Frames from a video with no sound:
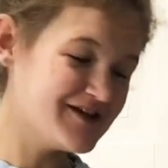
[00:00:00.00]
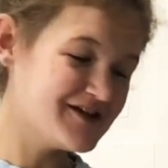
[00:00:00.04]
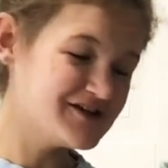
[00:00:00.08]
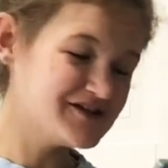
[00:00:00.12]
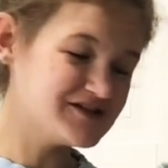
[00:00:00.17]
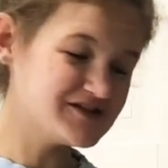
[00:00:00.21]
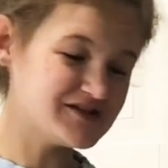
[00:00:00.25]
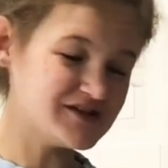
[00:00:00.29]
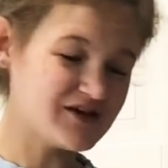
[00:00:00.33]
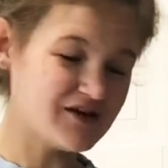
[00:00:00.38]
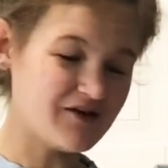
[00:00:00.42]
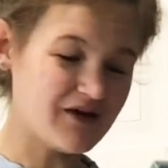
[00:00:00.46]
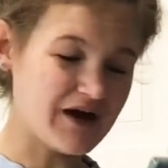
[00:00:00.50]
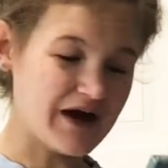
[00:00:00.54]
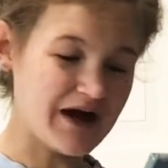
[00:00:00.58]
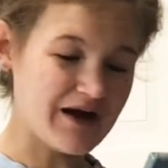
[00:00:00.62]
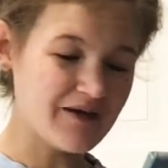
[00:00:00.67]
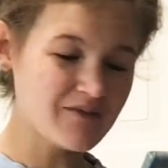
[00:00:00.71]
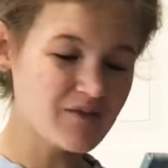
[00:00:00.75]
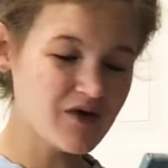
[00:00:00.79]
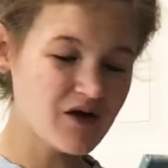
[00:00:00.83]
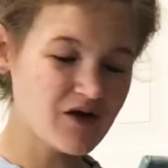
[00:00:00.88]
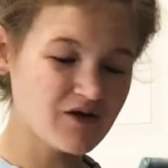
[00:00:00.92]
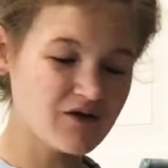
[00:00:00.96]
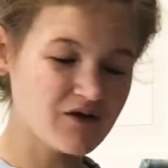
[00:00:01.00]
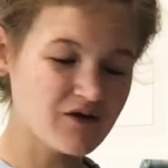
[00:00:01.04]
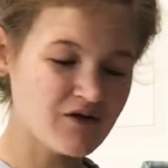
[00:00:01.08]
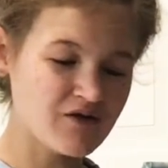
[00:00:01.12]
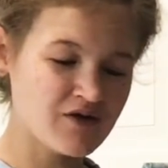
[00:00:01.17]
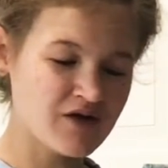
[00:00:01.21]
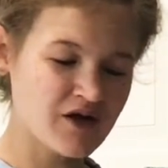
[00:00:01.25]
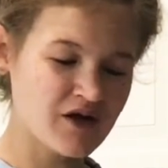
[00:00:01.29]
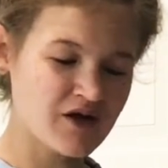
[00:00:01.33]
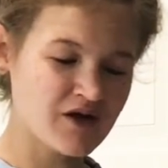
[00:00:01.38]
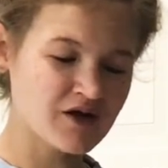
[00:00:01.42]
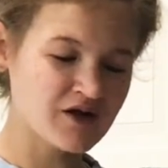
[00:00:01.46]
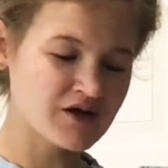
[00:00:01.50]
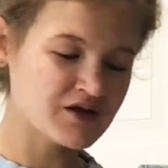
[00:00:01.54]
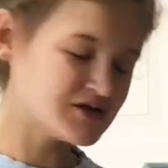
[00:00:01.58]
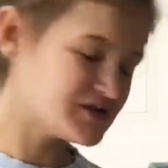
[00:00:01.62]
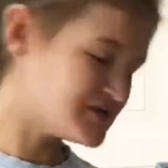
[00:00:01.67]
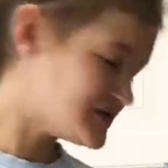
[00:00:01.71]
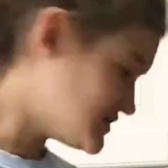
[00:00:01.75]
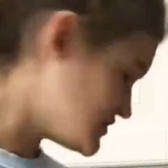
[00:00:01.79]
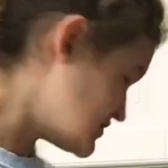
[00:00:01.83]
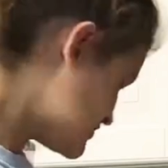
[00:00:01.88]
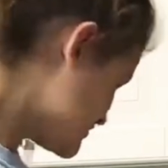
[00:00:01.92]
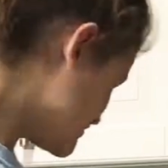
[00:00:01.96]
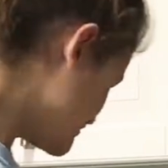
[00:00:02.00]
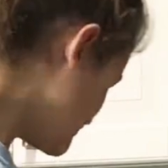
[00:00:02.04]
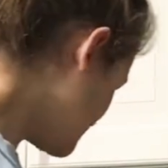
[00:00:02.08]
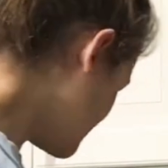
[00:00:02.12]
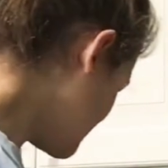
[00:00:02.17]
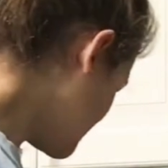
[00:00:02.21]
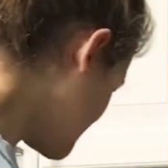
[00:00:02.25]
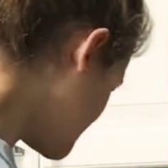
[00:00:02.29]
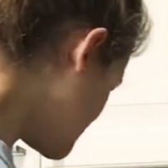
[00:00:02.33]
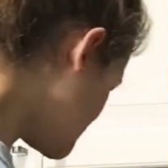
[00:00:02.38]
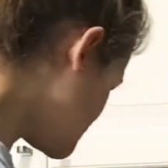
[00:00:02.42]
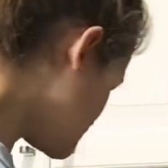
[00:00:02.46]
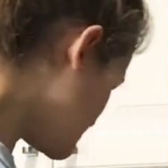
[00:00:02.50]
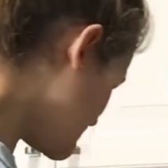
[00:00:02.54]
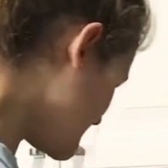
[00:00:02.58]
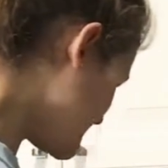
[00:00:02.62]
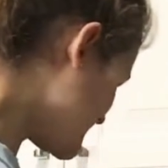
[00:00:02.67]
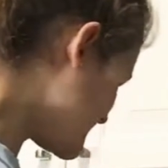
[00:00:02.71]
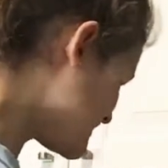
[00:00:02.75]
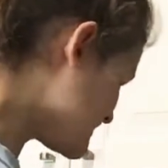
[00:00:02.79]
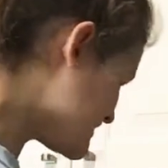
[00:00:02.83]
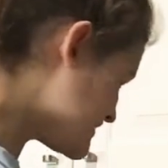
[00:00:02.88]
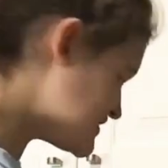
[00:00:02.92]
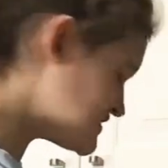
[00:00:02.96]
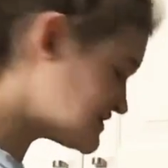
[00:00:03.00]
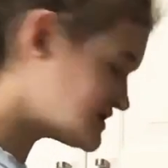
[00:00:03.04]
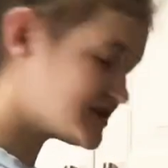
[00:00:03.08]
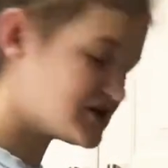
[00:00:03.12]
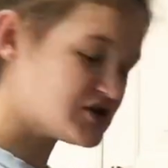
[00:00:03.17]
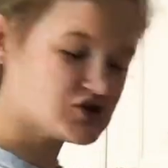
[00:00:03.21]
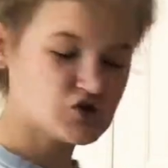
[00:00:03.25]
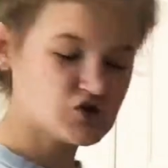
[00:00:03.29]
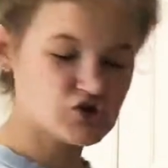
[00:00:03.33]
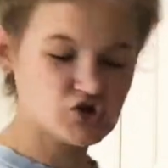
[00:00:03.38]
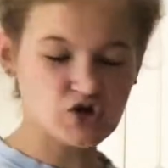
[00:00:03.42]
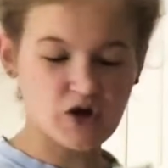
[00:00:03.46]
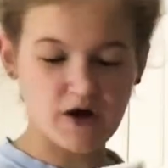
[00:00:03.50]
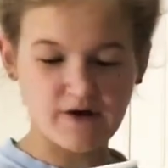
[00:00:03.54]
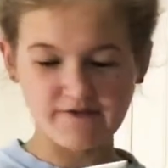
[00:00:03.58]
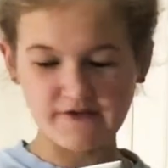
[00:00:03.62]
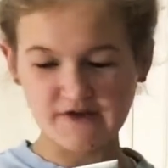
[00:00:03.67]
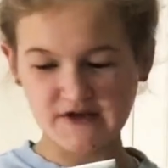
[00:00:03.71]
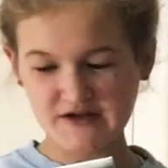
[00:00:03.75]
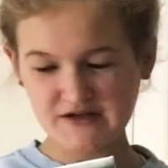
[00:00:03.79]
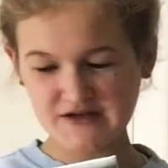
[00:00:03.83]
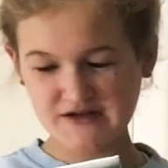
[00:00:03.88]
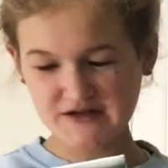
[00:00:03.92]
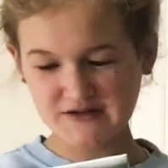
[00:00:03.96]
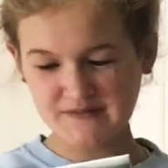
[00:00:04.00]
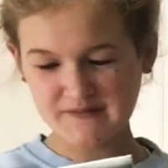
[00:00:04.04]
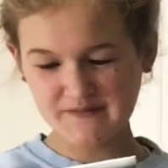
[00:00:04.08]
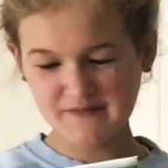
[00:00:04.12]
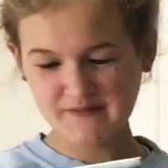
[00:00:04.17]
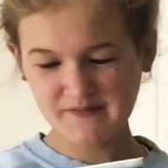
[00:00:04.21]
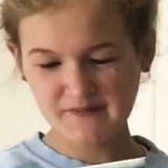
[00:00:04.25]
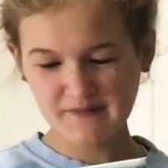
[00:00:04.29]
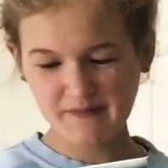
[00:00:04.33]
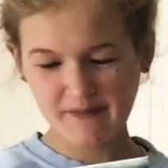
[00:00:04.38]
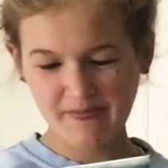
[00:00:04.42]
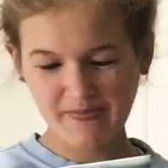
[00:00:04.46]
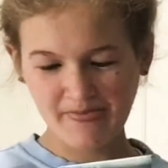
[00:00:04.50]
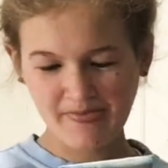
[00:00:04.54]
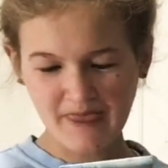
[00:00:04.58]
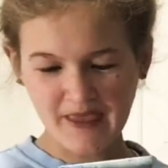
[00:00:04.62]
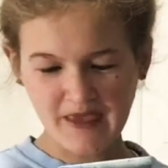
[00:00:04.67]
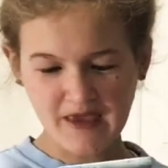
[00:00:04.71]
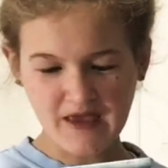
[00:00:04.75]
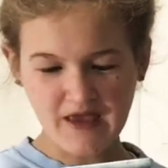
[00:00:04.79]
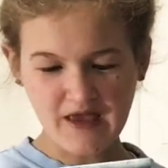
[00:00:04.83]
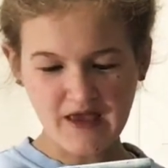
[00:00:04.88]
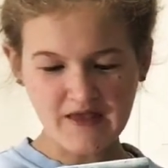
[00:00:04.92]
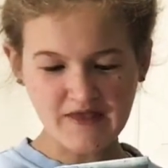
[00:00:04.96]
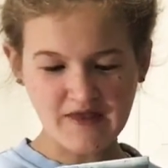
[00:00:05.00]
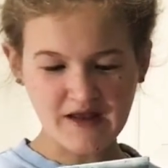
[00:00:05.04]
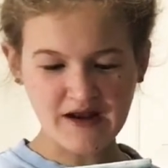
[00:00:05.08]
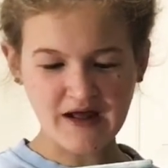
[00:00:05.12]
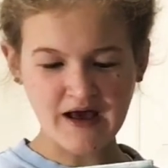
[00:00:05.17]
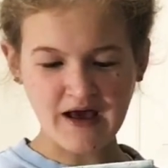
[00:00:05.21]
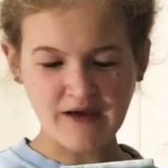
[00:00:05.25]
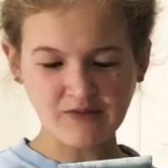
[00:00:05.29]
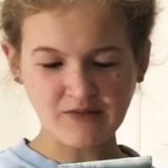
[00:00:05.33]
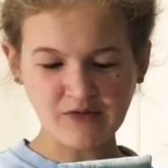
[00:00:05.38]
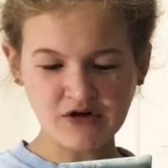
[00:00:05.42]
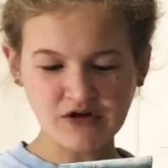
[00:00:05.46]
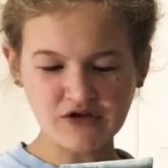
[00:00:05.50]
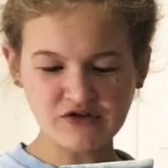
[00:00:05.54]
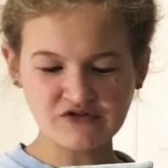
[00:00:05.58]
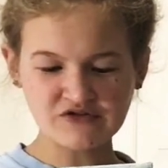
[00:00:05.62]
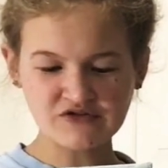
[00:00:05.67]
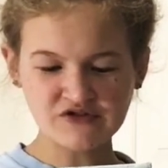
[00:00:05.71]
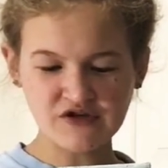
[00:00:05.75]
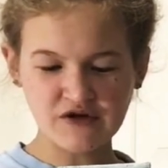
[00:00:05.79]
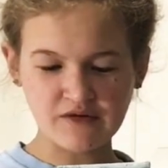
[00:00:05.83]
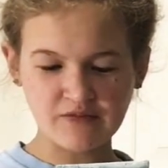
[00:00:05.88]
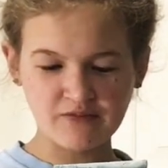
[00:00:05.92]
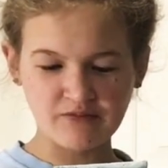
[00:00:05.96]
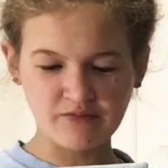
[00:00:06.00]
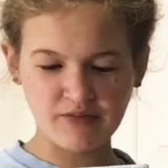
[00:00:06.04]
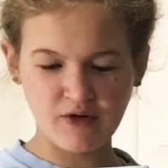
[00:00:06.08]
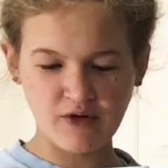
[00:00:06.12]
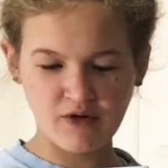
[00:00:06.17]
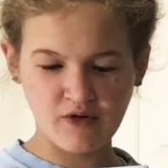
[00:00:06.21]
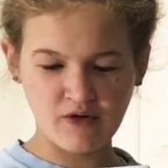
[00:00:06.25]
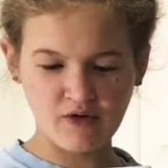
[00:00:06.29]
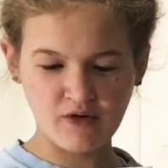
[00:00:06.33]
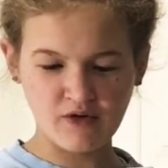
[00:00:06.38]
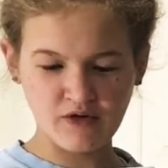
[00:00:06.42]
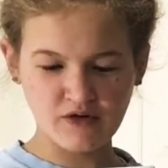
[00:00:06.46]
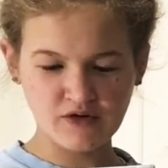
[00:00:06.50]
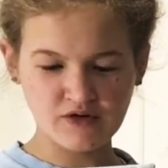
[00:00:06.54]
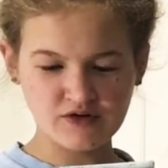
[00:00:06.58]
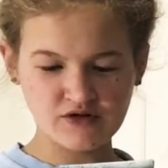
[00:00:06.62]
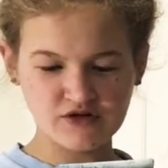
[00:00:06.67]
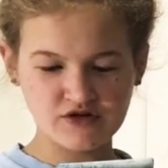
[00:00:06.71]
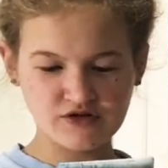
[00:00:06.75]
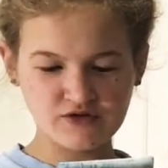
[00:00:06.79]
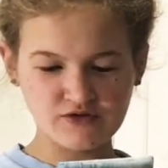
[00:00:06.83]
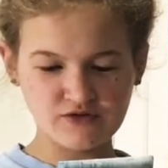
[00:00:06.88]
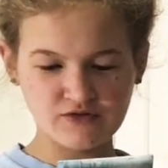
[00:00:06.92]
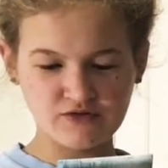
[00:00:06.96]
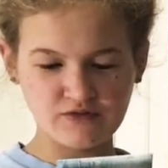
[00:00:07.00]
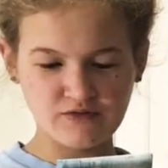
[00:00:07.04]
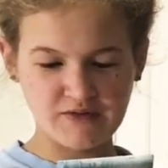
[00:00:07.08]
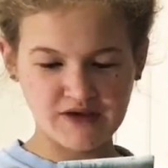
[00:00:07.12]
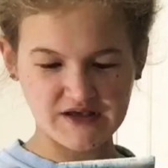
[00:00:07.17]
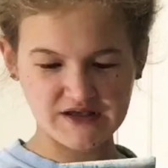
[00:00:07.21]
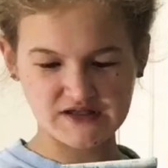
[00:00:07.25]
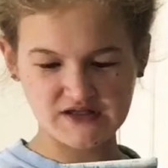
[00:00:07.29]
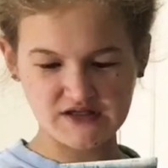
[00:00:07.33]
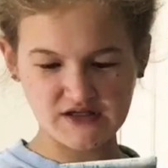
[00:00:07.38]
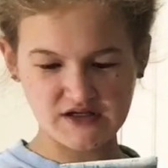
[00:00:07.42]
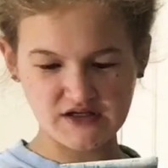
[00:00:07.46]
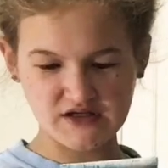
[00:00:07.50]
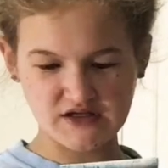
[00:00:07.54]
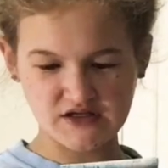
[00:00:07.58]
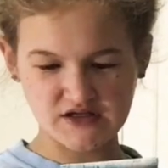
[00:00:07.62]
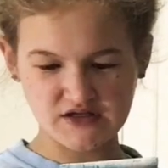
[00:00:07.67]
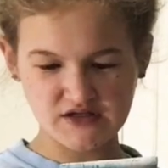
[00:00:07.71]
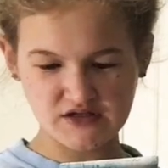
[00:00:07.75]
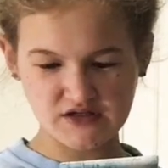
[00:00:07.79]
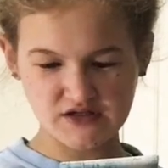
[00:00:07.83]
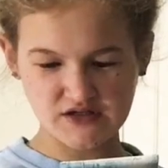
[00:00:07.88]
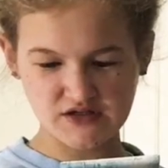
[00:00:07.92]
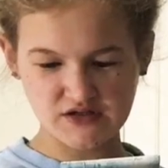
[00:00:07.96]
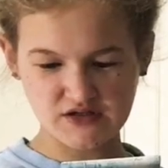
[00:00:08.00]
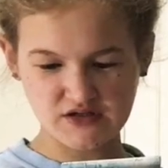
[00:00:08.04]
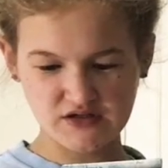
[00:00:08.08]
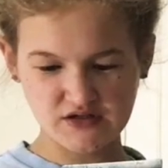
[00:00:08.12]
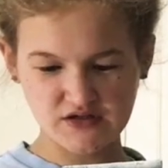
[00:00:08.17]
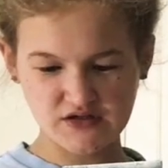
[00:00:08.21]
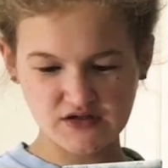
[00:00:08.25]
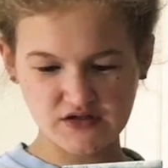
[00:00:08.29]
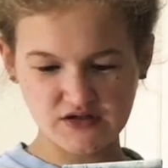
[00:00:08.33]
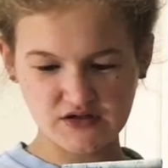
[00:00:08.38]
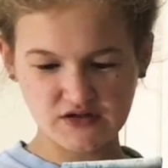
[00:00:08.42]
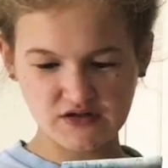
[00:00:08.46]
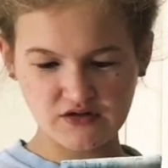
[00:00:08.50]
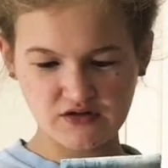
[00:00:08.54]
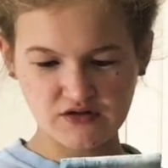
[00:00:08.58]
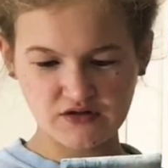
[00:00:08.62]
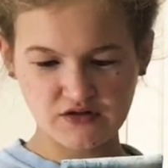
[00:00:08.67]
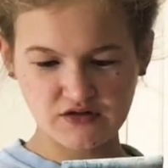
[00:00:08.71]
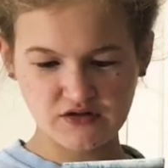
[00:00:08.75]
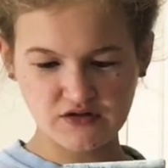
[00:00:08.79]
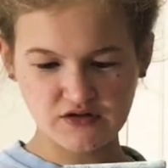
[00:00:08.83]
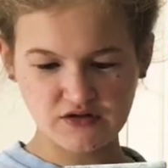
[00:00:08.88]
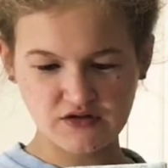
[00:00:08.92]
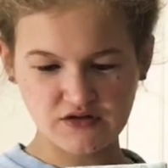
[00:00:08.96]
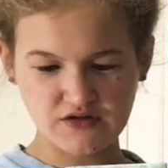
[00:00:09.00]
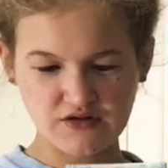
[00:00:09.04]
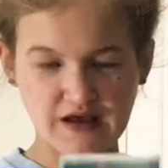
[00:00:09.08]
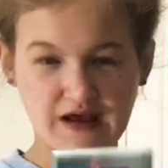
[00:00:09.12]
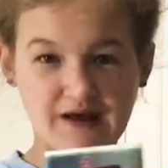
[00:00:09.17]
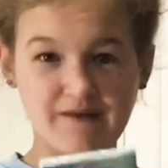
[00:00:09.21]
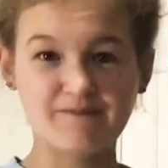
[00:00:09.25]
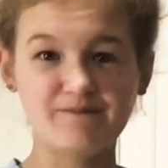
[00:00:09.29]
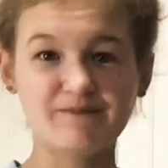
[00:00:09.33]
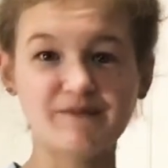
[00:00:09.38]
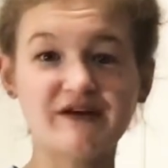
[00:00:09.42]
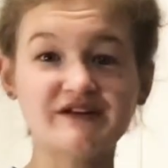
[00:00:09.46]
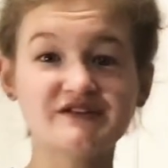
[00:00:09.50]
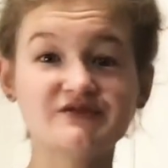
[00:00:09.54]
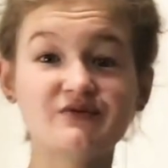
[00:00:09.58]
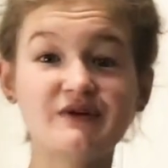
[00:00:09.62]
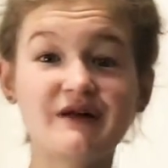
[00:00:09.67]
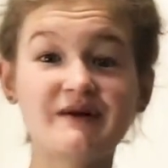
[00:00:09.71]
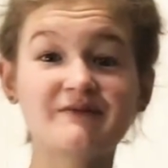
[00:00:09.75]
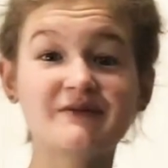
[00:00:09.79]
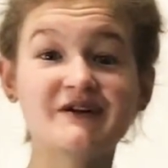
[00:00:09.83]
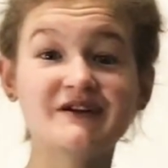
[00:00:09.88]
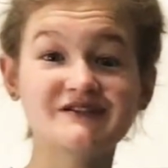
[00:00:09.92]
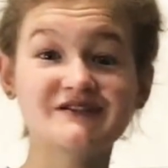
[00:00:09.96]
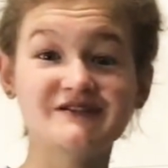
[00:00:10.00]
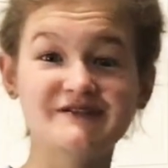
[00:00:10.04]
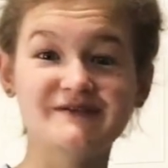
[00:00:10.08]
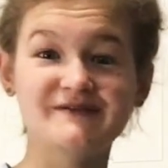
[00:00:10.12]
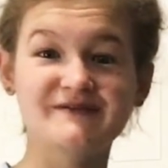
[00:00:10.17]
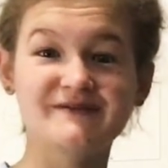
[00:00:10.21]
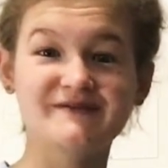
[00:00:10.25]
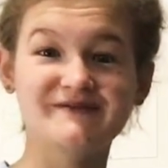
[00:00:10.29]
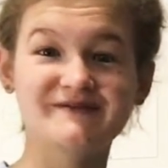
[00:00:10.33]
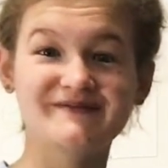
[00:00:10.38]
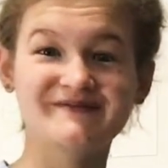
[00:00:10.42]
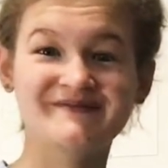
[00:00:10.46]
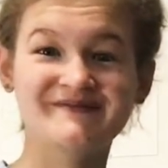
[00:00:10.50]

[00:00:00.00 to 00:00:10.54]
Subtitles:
So I'm going to try to get this softened, and then I'm going to use a bowl to mix it. Yeah, that's what I'm going to do.